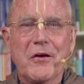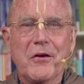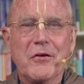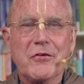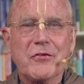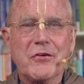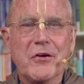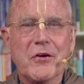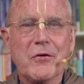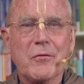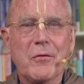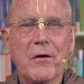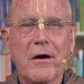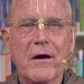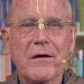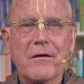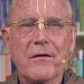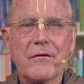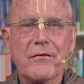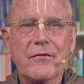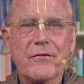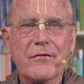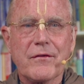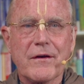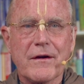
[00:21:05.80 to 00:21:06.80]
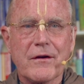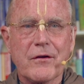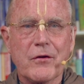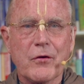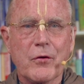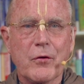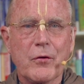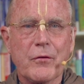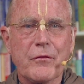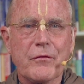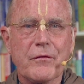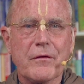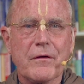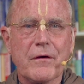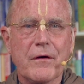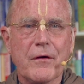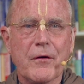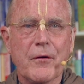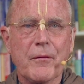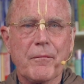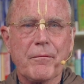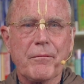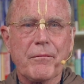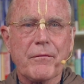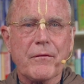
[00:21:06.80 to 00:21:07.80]
Sri Radha signaled
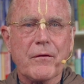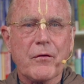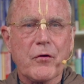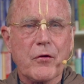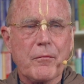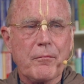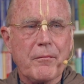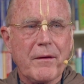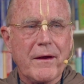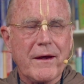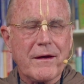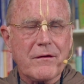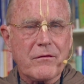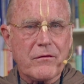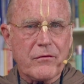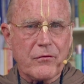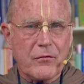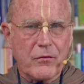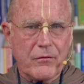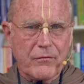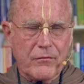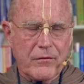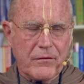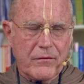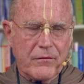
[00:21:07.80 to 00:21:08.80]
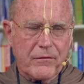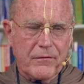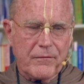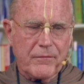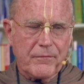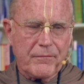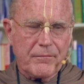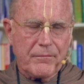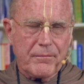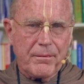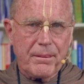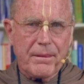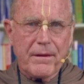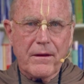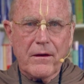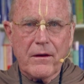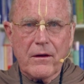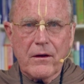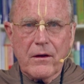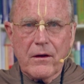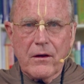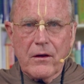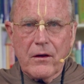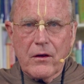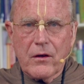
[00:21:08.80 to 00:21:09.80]
her maidservant
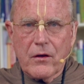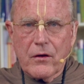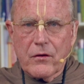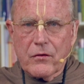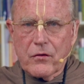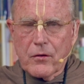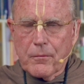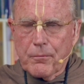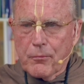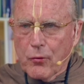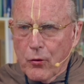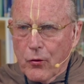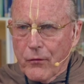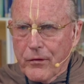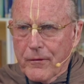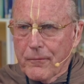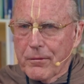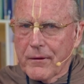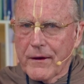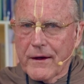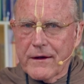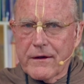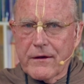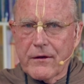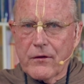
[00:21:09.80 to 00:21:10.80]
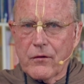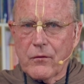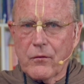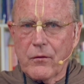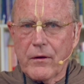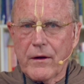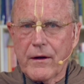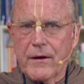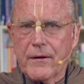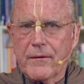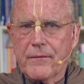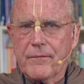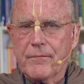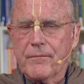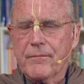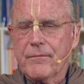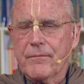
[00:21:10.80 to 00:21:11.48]
to pull the blanket away.